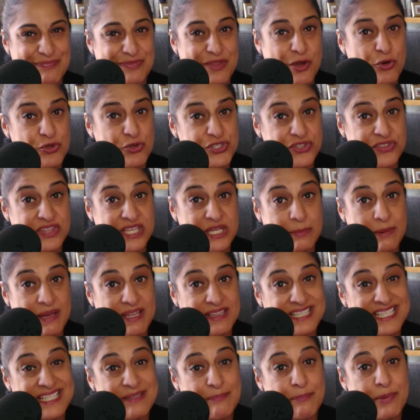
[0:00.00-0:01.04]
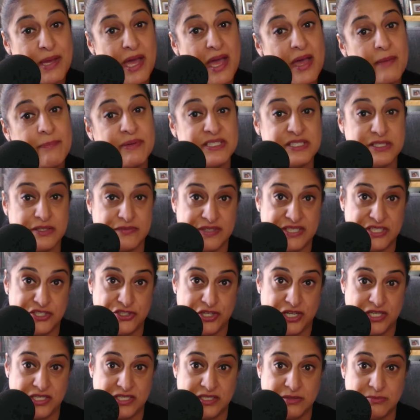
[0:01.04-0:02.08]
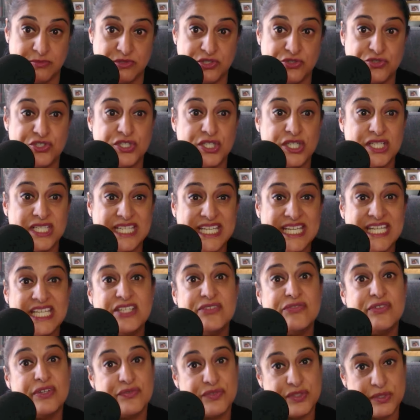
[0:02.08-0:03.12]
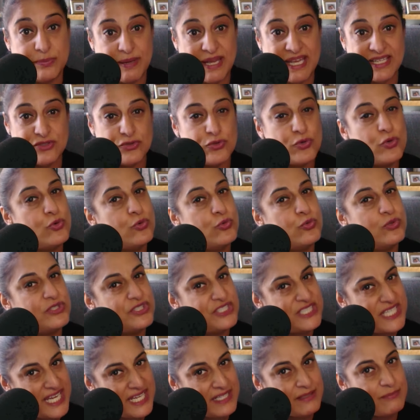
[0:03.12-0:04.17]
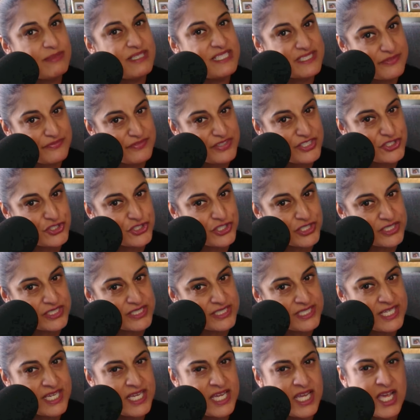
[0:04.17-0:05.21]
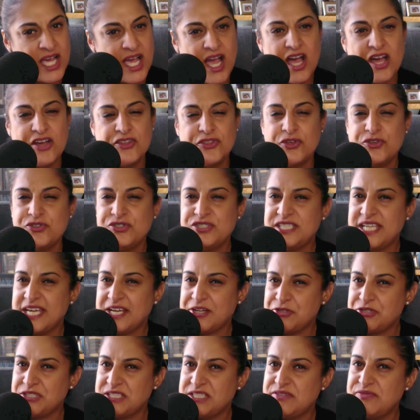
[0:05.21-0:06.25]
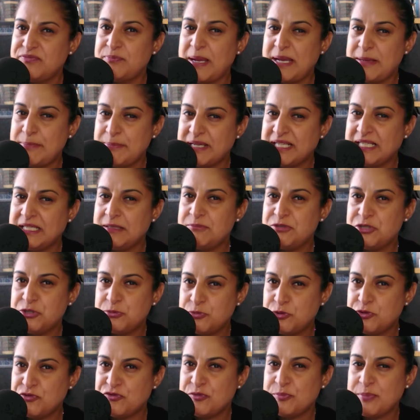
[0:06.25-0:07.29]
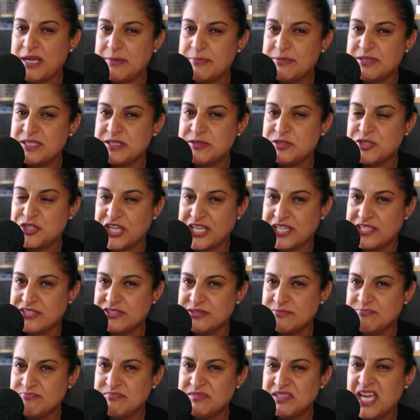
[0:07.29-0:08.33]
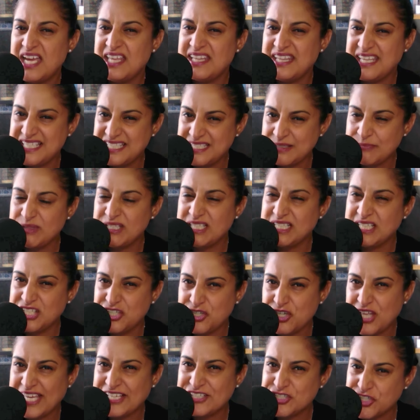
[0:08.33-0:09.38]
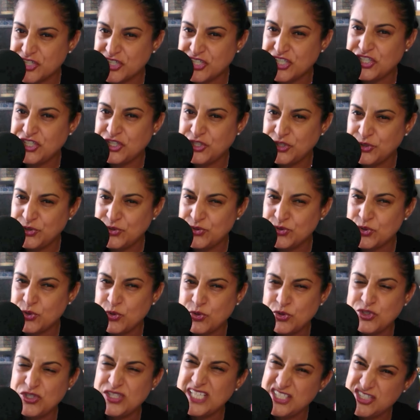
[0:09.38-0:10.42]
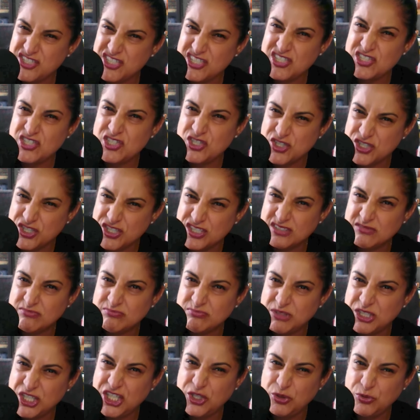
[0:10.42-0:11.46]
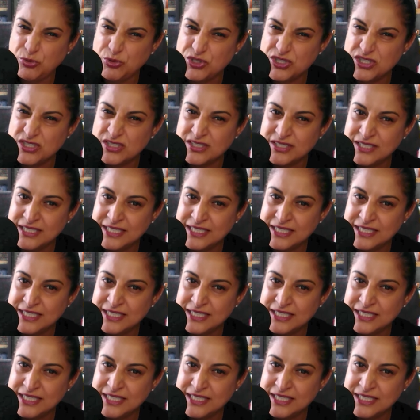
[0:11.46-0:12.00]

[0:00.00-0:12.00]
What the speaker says: Also think about the purpose of each item. So do you need 50 pens, or will 10 be sufficient? Are those decorative paper clips you bought from Paper Chase, are they something that you're actually going to use, or do they just look cute?